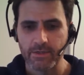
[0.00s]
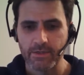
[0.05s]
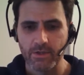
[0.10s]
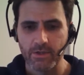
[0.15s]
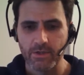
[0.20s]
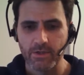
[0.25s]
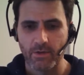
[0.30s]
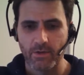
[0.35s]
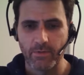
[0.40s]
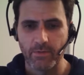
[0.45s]

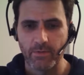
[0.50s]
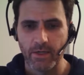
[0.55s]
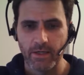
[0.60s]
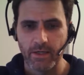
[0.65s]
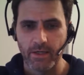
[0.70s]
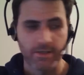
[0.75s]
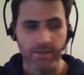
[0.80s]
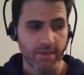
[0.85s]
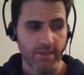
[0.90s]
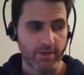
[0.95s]
So
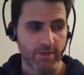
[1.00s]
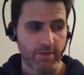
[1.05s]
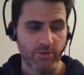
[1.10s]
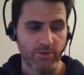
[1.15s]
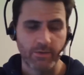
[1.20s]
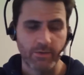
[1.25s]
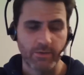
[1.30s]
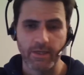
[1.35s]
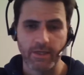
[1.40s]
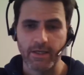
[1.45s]
I'm excited
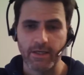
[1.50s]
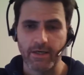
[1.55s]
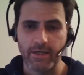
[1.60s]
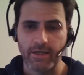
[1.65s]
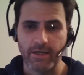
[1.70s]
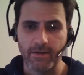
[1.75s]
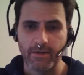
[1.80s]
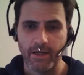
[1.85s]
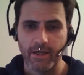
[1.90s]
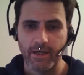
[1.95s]
to be
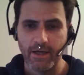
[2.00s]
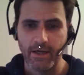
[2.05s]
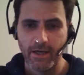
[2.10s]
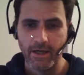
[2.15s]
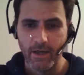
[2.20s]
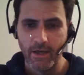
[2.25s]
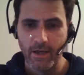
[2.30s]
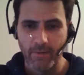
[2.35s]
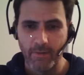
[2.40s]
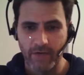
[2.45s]

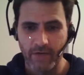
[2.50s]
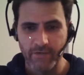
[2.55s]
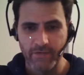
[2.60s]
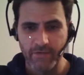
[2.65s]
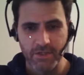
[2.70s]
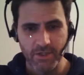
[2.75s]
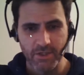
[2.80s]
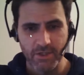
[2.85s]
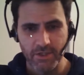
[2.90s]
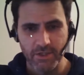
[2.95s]
part of
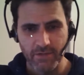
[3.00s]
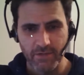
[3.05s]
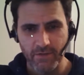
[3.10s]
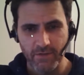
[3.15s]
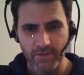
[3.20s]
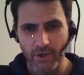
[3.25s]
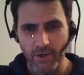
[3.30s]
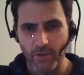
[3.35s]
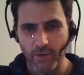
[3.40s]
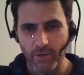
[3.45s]
this initiative,
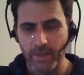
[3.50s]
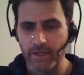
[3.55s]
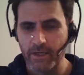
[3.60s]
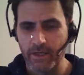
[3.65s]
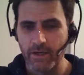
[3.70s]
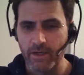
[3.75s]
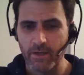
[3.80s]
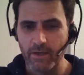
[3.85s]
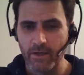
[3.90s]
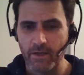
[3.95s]
and I hope I can
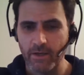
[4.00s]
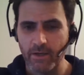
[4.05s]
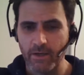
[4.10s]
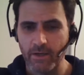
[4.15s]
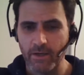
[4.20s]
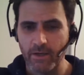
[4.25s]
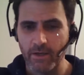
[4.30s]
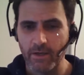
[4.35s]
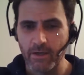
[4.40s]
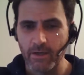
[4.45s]
help.
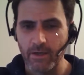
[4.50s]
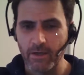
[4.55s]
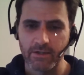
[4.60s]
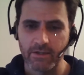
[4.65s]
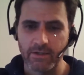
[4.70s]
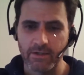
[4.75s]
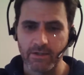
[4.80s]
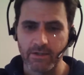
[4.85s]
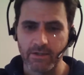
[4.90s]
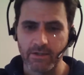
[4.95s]
And as I
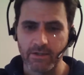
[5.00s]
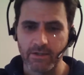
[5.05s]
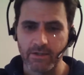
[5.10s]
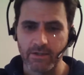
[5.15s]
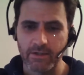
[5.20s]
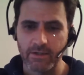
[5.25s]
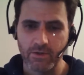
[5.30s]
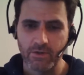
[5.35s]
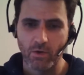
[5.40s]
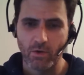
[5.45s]
did in the
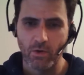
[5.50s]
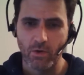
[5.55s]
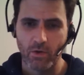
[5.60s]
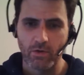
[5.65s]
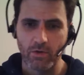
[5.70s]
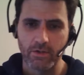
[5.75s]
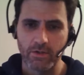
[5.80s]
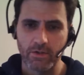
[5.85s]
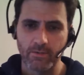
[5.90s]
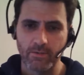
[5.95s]
previous
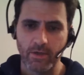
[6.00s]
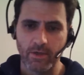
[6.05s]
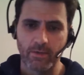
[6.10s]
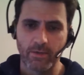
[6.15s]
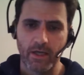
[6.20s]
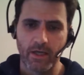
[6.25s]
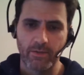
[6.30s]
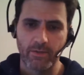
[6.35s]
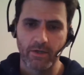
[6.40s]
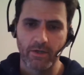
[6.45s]
cohort, I'll
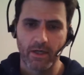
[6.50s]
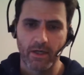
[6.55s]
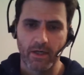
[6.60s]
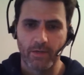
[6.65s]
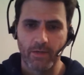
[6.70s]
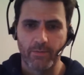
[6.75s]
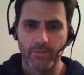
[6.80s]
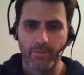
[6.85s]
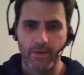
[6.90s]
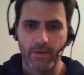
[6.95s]
be happy to
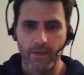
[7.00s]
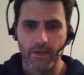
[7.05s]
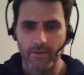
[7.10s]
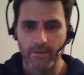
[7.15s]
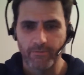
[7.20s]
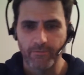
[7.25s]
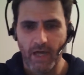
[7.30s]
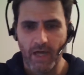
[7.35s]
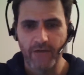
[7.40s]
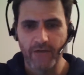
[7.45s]
help
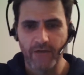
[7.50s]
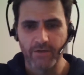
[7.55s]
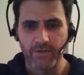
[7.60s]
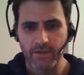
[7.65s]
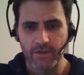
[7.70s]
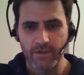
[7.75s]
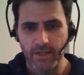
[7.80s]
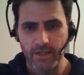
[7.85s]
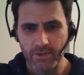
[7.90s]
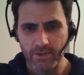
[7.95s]
after
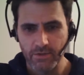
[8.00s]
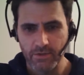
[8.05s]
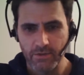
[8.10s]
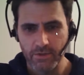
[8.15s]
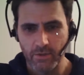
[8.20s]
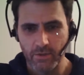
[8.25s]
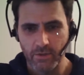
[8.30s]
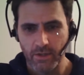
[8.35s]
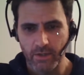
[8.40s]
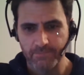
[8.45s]
the lecture
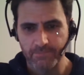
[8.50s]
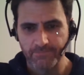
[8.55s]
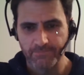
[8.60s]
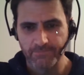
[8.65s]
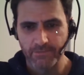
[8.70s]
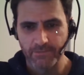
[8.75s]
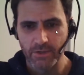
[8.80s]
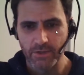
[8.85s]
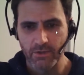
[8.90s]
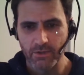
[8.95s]
as well.
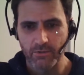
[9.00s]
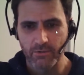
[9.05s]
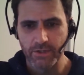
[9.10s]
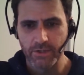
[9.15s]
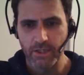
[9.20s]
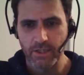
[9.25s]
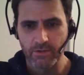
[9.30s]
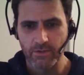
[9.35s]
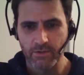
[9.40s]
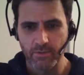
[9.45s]
So
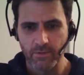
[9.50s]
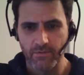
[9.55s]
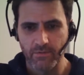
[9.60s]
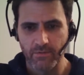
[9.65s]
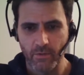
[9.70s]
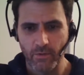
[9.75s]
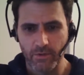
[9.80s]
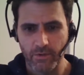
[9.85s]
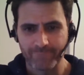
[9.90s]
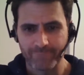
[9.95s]
reach out to me
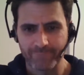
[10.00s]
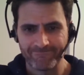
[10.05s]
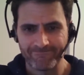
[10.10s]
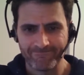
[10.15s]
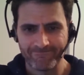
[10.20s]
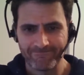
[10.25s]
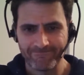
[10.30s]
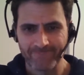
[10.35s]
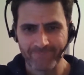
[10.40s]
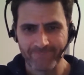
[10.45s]
if you want.
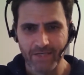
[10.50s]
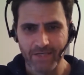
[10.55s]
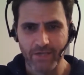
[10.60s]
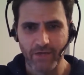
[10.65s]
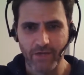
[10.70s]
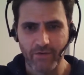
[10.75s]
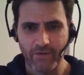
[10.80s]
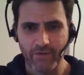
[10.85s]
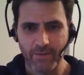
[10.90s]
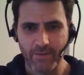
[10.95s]

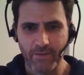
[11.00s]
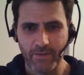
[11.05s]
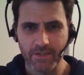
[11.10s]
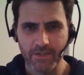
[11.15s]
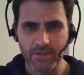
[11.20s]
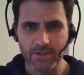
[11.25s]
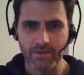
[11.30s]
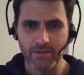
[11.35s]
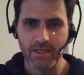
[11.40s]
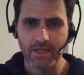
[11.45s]
Thank you very
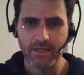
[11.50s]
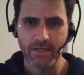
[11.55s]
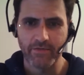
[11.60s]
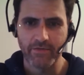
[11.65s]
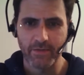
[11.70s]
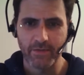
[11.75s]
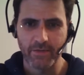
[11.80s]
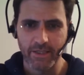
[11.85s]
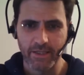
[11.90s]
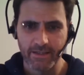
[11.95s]
much, and good luck to
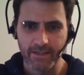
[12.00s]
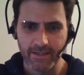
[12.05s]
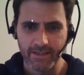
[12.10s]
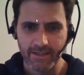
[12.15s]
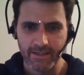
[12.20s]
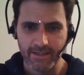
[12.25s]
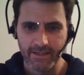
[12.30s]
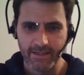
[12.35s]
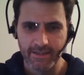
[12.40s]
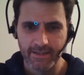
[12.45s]
everybody.